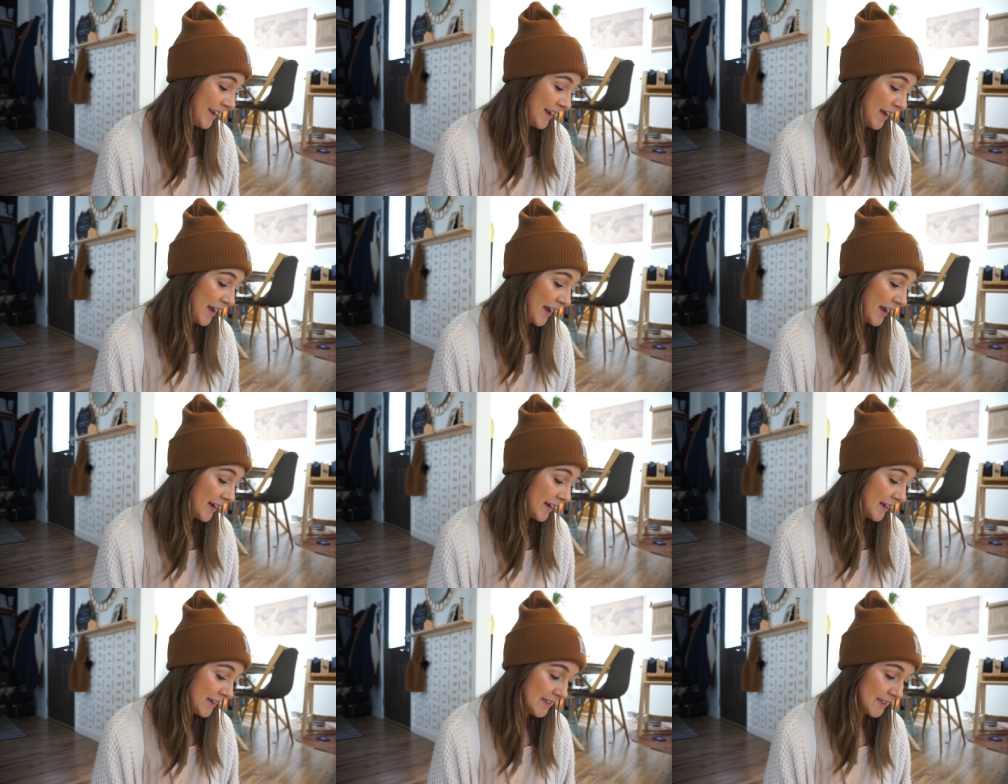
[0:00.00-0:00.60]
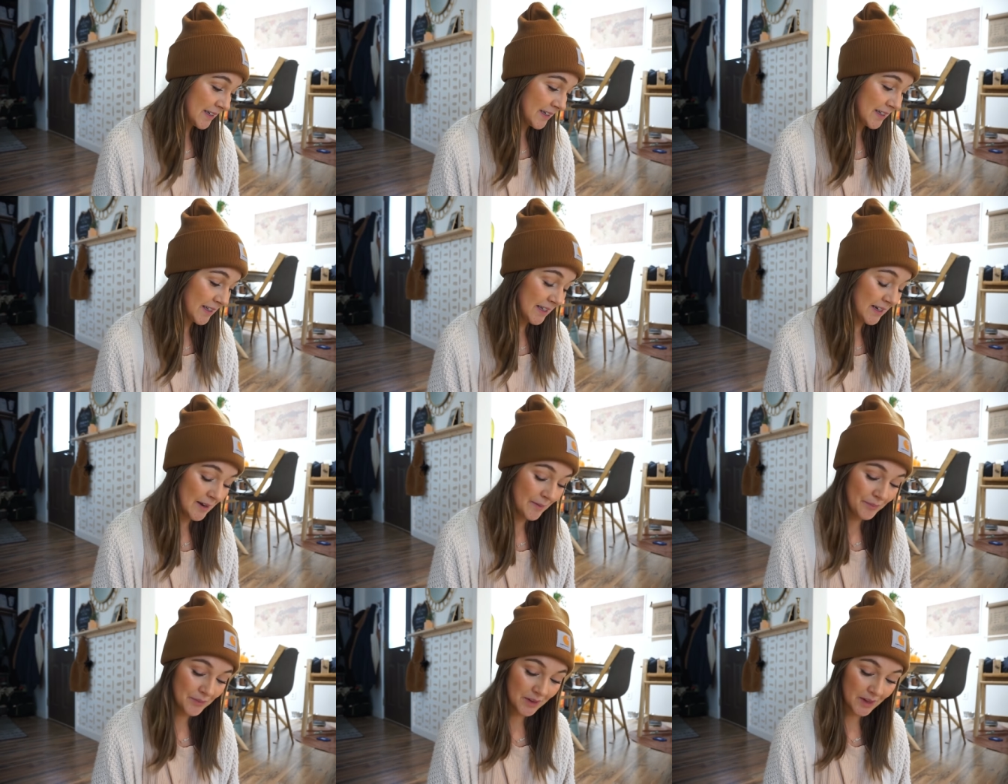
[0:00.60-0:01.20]
I need to
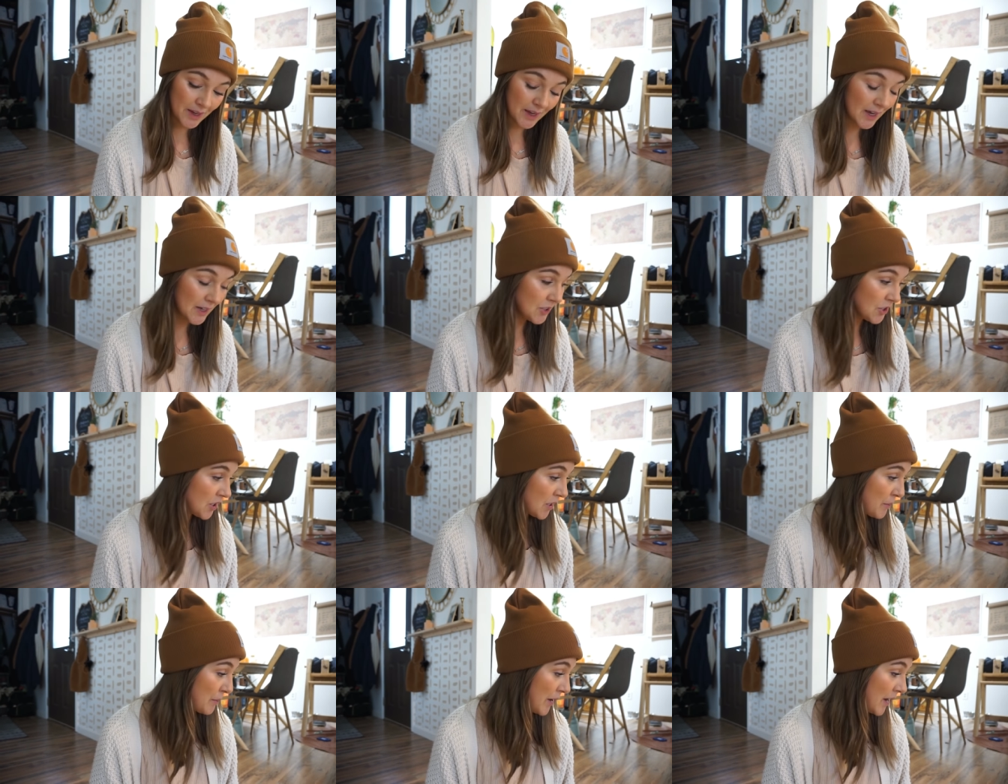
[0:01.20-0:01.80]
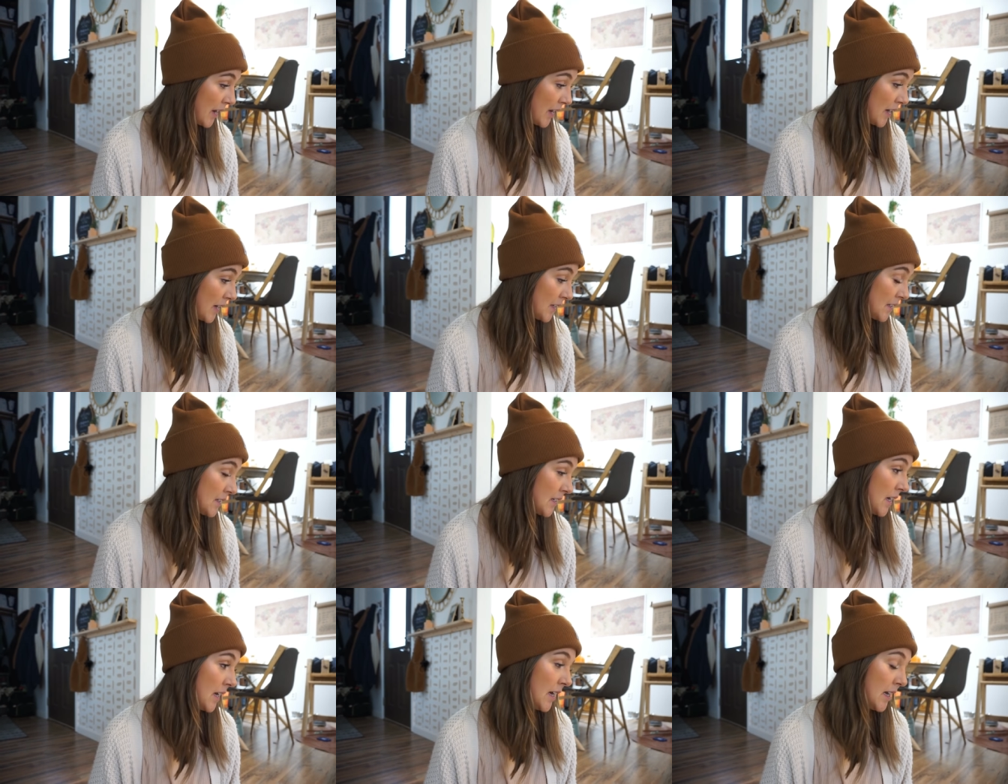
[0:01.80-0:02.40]
clean up the kitchen
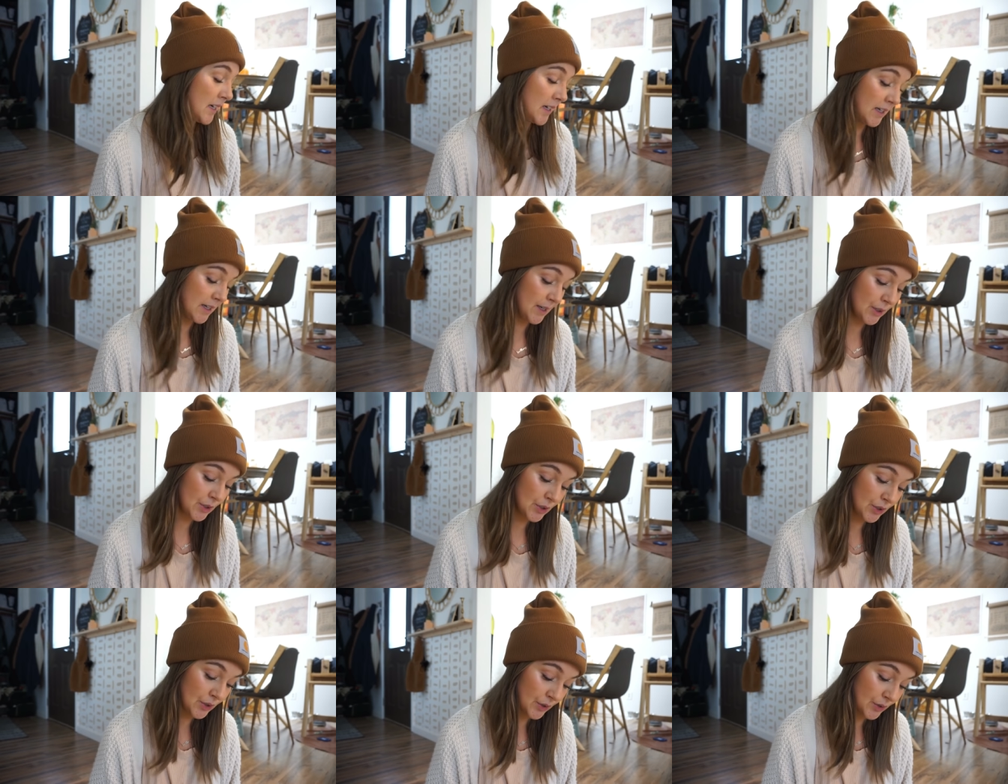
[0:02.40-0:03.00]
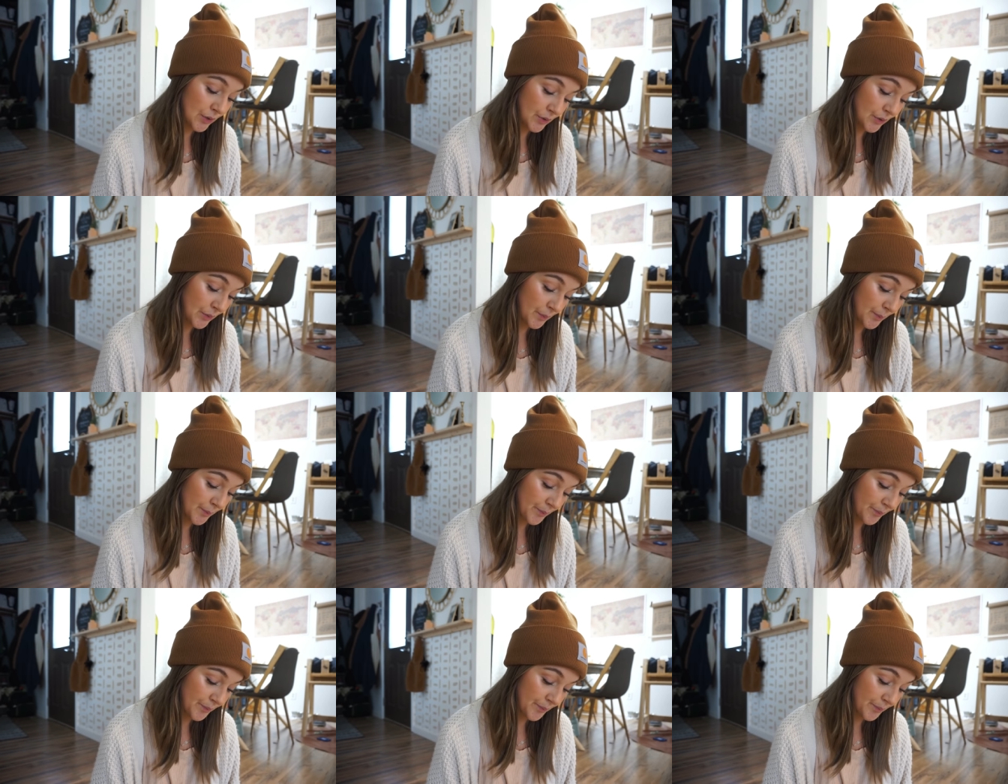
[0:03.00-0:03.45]
mess. I need to...